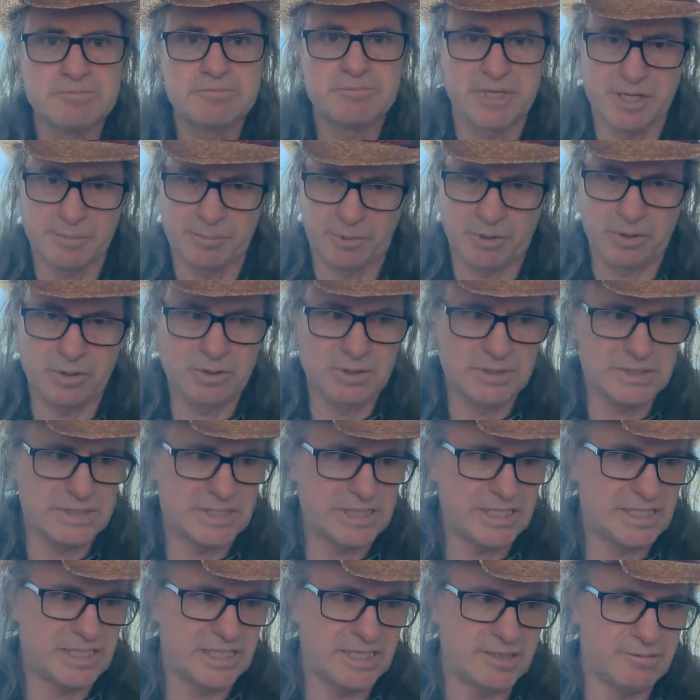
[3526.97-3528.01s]
people,
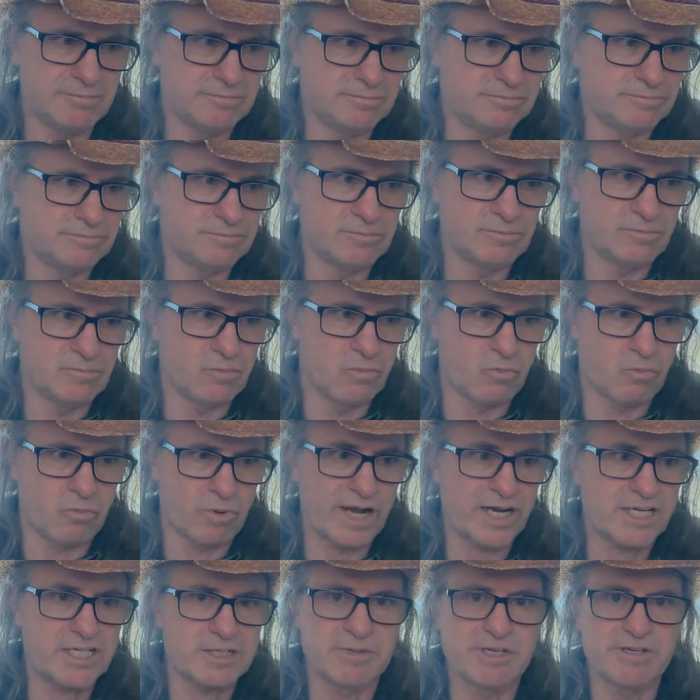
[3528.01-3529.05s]

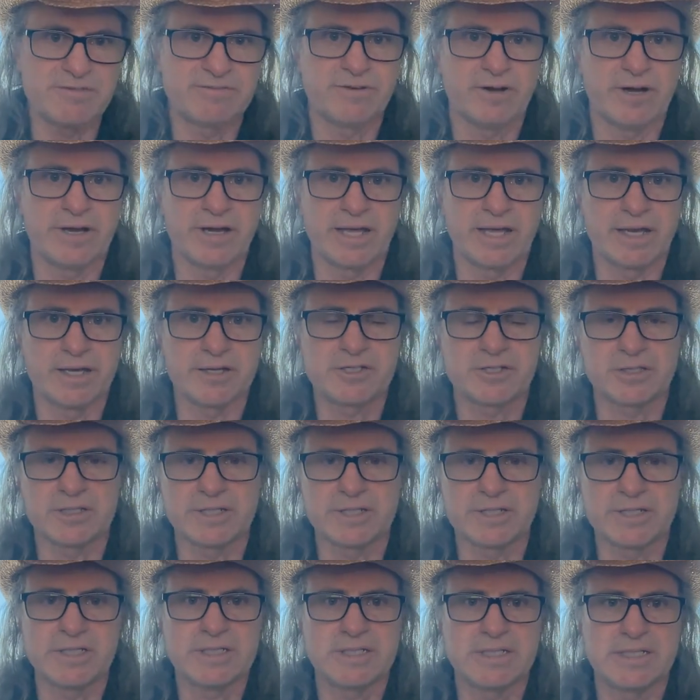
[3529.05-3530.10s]
wrecked me
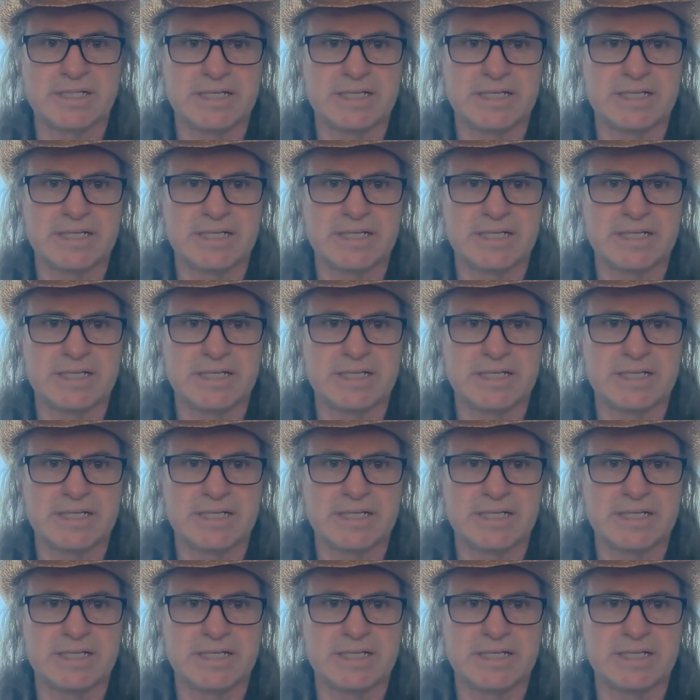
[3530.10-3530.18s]
financially,